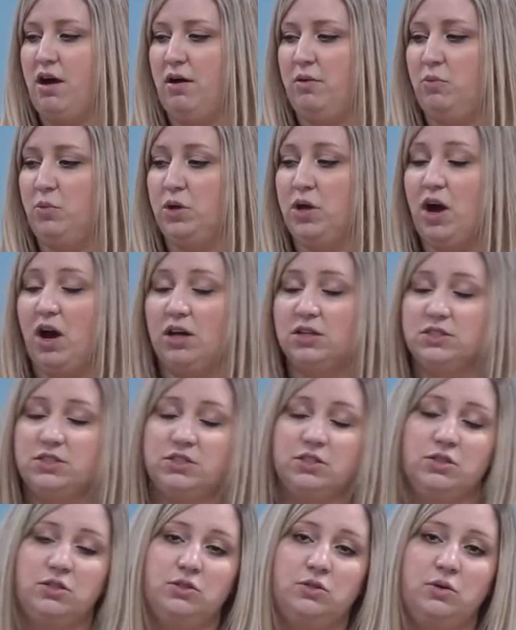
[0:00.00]
We
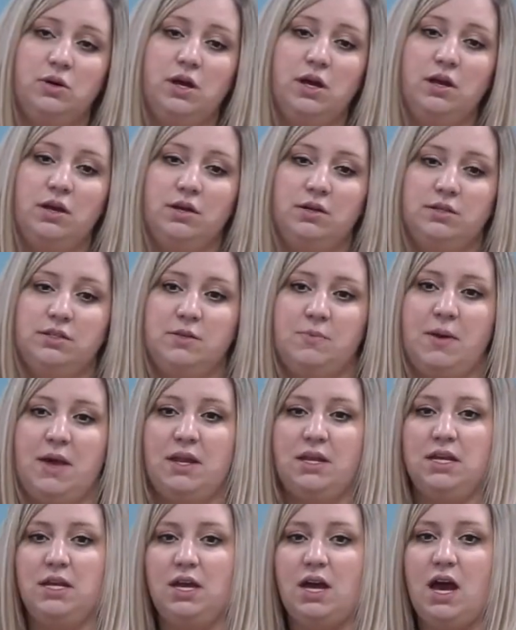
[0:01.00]
also,
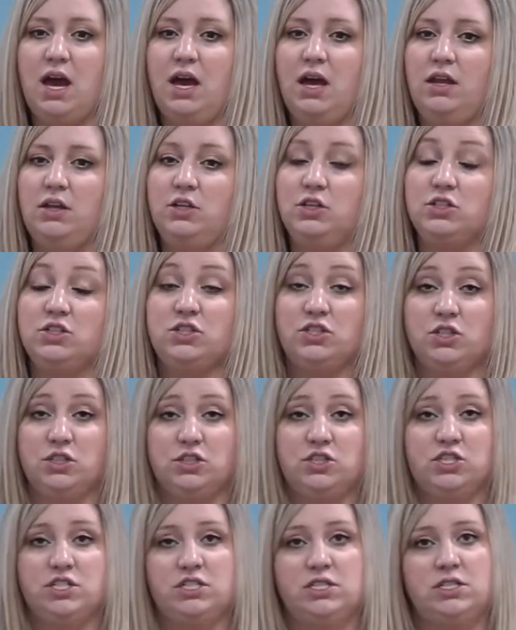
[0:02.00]
depending on your
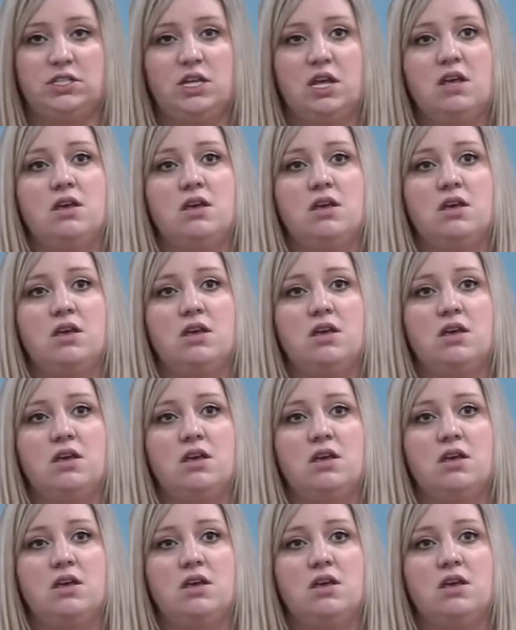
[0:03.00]
surgeon